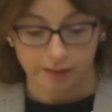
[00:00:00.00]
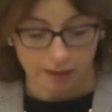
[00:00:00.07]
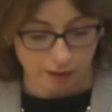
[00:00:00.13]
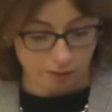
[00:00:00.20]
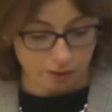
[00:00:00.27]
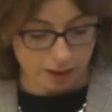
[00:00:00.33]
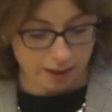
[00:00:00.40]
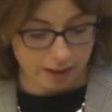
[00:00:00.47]

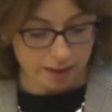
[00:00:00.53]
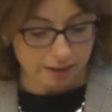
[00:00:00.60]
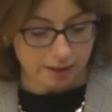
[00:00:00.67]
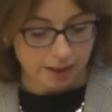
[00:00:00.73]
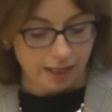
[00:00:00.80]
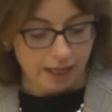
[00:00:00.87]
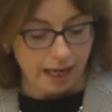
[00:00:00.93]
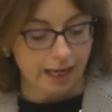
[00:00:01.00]
okay?
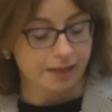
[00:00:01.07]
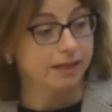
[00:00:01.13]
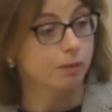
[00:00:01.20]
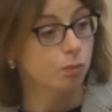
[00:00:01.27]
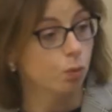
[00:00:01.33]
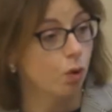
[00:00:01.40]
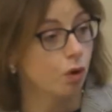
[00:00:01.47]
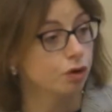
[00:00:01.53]
And
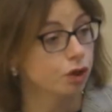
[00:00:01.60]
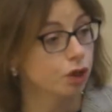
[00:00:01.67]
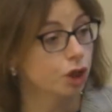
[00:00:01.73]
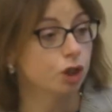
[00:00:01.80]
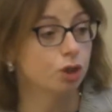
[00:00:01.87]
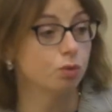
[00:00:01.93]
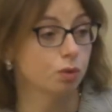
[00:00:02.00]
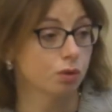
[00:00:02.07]
then what
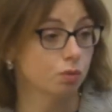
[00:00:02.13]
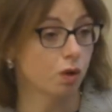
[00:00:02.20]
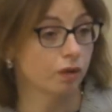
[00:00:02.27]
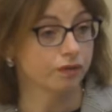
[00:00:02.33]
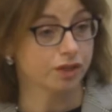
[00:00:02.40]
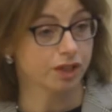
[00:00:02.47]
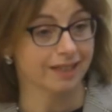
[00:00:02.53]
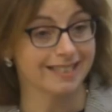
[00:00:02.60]
you will
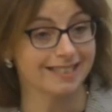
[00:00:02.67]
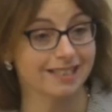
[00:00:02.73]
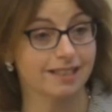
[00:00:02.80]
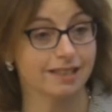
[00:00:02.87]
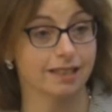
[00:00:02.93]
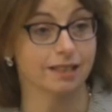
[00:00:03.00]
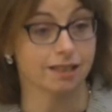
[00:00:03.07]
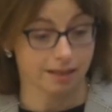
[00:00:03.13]
want to
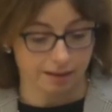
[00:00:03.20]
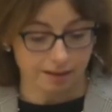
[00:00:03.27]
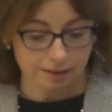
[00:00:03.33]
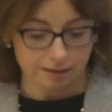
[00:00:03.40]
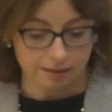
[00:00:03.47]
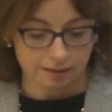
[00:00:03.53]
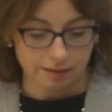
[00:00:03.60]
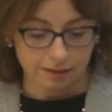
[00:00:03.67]
consider
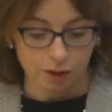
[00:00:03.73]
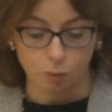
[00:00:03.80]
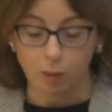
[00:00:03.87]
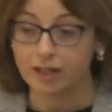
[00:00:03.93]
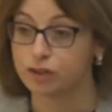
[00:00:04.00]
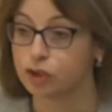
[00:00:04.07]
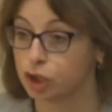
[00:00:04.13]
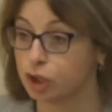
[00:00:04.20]

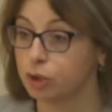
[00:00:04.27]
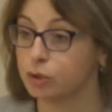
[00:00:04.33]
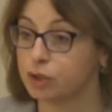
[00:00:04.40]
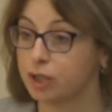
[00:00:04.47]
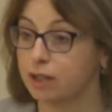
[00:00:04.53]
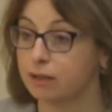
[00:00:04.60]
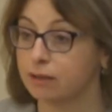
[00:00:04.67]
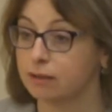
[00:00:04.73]
when
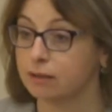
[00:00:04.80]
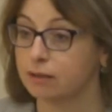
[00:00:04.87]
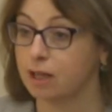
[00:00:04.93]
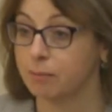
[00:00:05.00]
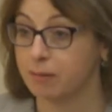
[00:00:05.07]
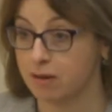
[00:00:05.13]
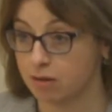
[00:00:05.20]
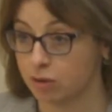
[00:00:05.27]
choosing
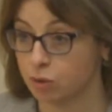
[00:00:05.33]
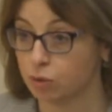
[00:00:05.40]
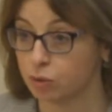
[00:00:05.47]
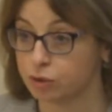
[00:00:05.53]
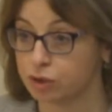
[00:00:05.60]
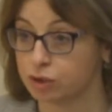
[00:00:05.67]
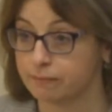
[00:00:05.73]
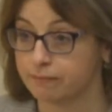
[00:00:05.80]
a bar
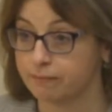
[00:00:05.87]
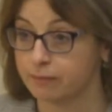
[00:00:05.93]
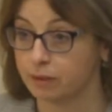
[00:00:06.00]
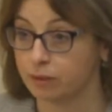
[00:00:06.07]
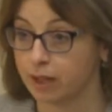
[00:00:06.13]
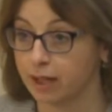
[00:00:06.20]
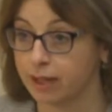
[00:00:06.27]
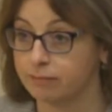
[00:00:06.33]
course,
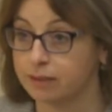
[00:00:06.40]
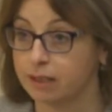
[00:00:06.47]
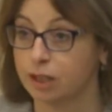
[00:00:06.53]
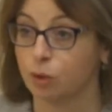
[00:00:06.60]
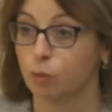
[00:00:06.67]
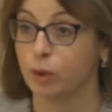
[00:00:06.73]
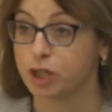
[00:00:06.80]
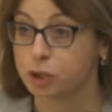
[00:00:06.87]
okay?
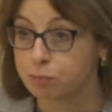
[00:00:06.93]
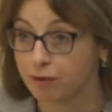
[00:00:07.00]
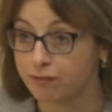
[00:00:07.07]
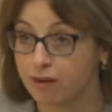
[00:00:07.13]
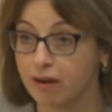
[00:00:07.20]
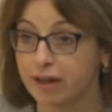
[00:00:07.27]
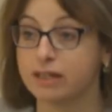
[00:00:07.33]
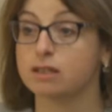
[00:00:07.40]
Which
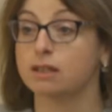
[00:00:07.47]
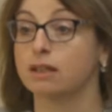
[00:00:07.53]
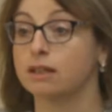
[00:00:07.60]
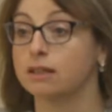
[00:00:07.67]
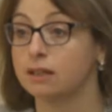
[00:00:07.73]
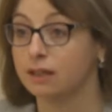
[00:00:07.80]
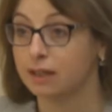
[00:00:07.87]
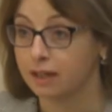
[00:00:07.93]

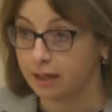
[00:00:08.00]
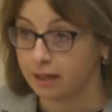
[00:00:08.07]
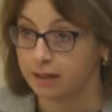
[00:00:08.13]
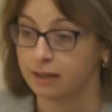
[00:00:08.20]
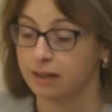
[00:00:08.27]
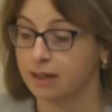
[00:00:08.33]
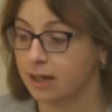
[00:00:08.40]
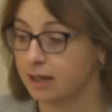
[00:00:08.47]
provider
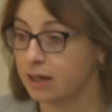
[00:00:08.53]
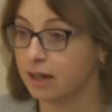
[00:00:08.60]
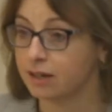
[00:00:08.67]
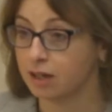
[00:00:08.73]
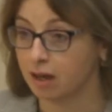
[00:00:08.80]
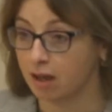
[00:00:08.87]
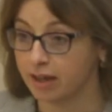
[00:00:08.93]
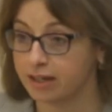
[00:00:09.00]
and
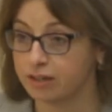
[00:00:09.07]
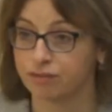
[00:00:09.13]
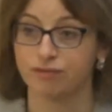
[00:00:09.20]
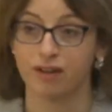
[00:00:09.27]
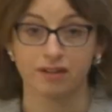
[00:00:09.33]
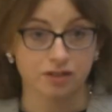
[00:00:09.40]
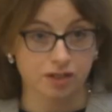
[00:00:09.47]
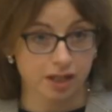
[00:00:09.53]
alike,
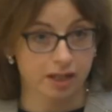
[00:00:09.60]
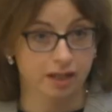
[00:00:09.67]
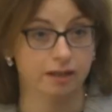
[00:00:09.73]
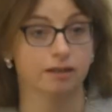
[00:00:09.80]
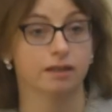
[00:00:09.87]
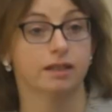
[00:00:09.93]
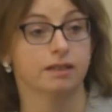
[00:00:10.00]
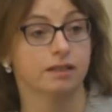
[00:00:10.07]

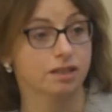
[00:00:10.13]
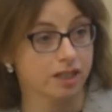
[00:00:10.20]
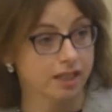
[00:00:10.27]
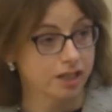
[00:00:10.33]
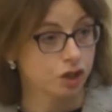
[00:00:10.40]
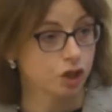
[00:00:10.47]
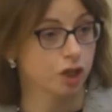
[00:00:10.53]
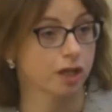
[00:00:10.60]
funding, the
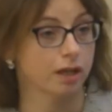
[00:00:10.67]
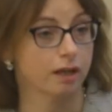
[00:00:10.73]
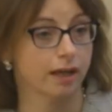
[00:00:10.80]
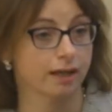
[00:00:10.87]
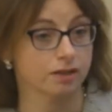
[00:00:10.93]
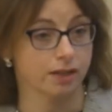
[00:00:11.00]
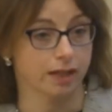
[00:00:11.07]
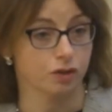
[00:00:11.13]
teaching,
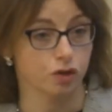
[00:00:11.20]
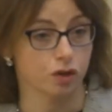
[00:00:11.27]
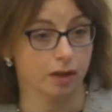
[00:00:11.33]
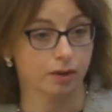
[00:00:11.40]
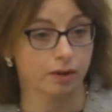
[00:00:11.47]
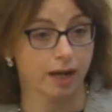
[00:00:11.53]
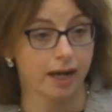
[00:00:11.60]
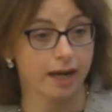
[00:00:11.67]
etc.,
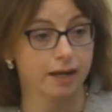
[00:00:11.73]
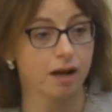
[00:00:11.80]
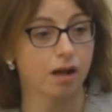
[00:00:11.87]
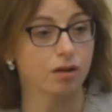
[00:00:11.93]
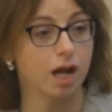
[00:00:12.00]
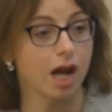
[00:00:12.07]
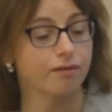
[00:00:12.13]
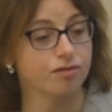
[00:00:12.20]
okay? And I'll
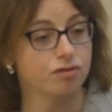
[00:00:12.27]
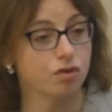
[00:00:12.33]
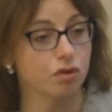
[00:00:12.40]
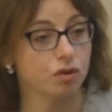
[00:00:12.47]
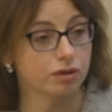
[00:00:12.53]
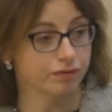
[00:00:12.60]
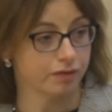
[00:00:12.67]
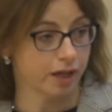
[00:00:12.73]
cover
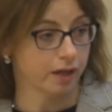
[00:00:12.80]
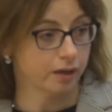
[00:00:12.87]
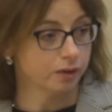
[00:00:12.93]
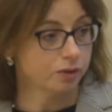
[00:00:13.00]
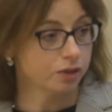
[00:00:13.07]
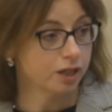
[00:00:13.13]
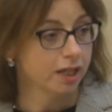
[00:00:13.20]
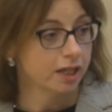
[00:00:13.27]
all of
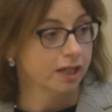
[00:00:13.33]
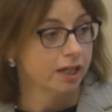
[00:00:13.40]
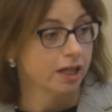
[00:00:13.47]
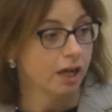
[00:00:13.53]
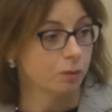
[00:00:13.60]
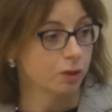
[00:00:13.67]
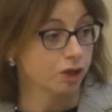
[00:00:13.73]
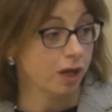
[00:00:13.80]
those,
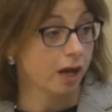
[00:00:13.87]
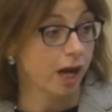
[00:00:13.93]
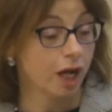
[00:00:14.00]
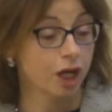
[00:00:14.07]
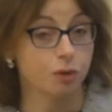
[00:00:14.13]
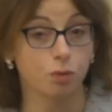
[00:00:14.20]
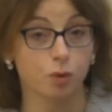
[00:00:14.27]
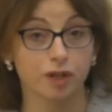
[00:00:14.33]
which I
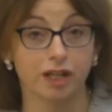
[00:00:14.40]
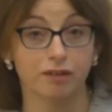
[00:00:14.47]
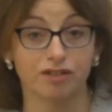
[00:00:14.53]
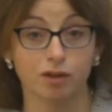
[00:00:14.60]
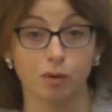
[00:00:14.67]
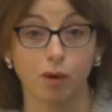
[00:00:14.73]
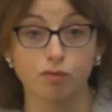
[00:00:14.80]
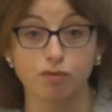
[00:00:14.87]
hope will give
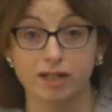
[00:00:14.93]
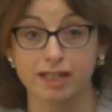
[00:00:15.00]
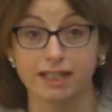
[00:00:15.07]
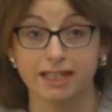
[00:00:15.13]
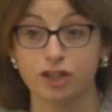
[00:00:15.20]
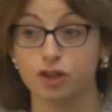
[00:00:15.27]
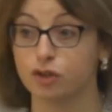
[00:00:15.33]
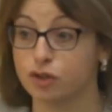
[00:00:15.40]
you a
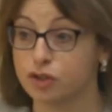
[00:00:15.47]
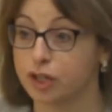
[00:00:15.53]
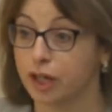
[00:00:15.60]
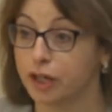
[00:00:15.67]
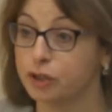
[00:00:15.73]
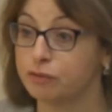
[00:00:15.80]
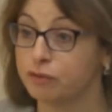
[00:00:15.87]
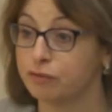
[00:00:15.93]
really good
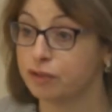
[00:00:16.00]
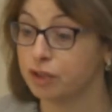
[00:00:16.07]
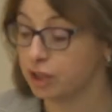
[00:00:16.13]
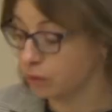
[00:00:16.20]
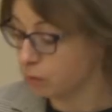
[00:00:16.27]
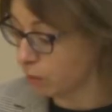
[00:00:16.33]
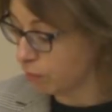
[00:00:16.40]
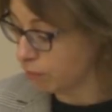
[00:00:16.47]

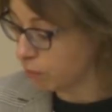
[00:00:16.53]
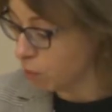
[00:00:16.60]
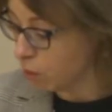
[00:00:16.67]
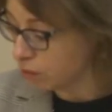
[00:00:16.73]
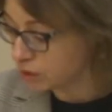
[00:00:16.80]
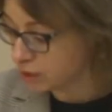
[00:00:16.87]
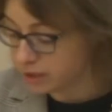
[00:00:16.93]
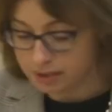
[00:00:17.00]
overview of
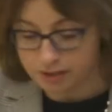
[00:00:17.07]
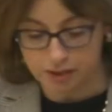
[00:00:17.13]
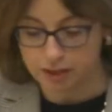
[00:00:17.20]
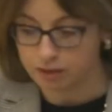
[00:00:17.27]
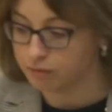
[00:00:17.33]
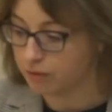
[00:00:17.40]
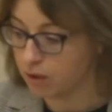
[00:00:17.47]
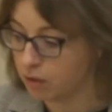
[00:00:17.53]
what is
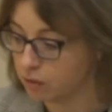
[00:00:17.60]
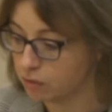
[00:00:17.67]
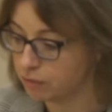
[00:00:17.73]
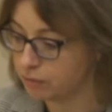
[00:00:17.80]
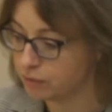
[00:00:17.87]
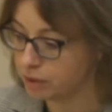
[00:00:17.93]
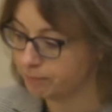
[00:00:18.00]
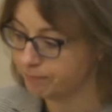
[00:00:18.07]

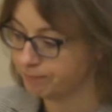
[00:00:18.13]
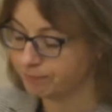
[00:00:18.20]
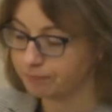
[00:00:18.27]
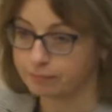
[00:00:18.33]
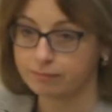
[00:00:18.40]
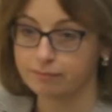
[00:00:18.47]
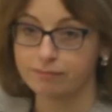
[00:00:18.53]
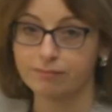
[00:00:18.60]
involved.
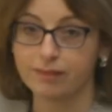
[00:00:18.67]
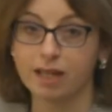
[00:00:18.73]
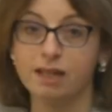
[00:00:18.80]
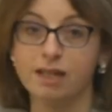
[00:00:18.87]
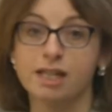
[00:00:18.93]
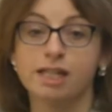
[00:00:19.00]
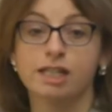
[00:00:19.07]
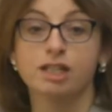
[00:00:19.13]

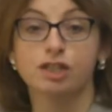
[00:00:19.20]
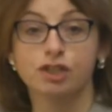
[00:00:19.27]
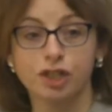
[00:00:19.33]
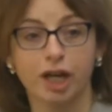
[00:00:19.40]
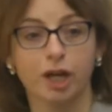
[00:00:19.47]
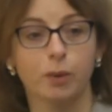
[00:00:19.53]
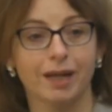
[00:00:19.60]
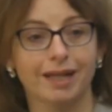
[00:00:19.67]

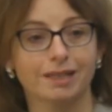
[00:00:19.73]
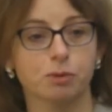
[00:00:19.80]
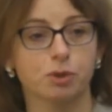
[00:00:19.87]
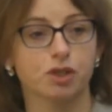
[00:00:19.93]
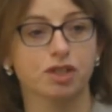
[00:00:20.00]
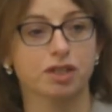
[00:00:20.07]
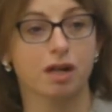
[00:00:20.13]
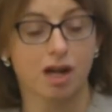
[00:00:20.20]
So we'll
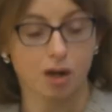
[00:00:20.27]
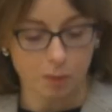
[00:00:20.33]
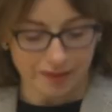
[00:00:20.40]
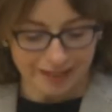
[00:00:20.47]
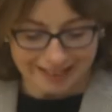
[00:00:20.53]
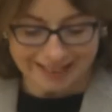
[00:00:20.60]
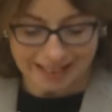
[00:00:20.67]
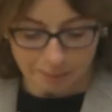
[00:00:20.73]
start with
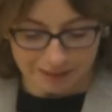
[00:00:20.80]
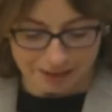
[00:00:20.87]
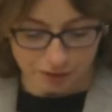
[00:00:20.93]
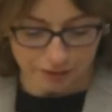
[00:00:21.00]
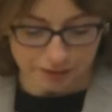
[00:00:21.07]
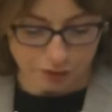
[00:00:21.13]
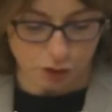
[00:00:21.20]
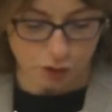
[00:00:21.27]
a little bit
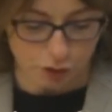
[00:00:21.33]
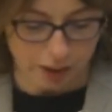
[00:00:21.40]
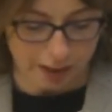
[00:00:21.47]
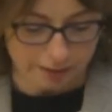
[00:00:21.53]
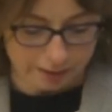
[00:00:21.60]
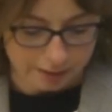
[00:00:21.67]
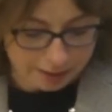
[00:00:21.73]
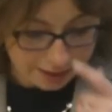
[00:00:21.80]
of
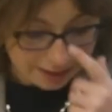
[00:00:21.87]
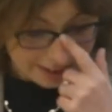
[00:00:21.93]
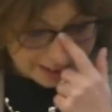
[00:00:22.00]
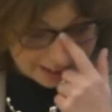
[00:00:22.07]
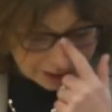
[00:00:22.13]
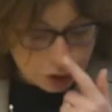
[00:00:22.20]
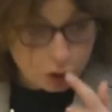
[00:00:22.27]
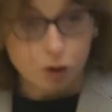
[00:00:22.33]
history.
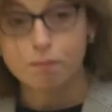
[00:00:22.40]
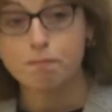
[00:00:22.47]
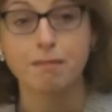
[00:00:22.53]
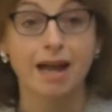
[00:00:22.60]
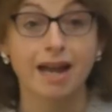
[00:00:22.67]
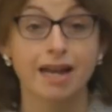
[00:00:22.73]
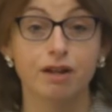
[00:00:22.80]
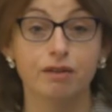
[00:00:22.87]
You
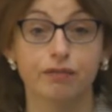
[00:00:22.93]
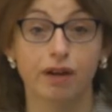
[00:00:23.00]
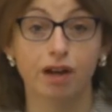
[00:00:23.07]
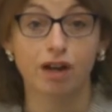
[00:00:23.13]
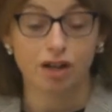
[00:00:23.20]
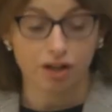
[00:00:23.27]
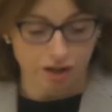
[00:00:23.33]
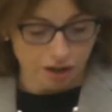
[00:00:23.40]
may have
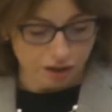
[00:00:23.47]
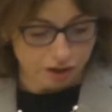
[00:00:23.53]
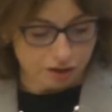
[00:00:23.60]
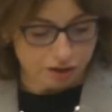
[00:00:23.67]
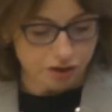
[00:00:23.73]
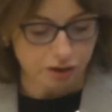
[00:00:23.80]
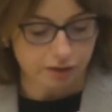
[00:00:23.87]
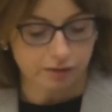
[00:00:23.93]

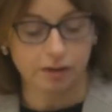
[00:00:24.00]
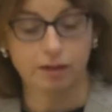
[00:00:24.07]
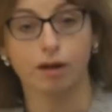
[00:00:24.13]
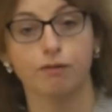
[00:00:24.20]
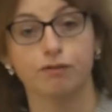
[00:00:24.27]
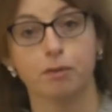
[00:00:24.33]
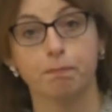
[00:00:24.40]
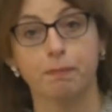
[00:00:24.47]
heard
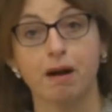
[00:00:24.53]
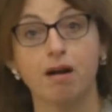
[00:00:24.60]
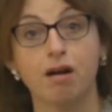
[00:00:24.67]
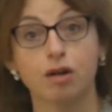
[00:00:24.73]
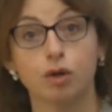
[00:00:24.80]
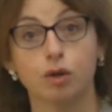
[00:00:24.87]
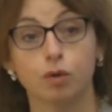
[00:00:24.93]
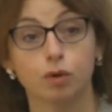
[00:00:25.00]
of the
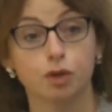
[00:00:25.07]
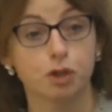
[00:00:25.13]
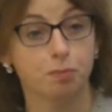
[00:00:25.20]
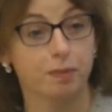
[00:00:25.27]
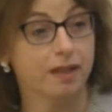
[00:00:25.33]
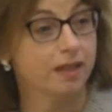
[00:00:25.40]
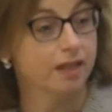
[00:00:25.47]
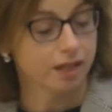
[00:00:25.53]
bar course
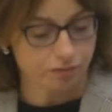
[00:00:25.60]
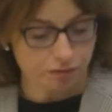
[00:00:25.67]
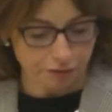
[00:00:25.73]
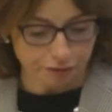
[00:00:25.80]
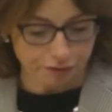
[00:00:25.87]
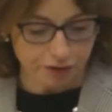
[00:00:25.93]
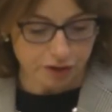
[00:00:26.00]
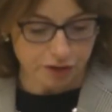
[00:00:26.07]
being
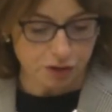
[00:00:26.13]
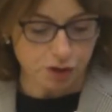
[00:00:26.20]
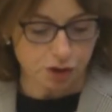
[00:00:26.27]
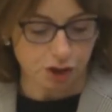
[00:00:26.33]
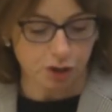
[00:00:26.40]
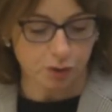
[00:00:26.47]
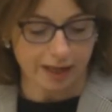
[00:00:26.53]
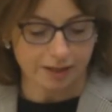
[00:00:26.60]
referred
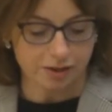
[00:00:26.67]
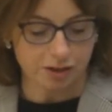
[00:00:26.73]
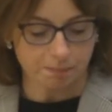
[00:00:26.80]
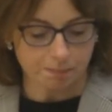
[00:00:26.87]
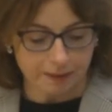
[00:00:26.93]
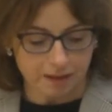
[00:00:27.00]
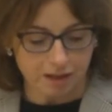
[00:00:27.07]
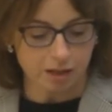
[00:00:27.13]
to as the
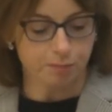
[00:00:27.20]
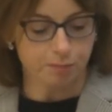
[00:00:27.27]
Bar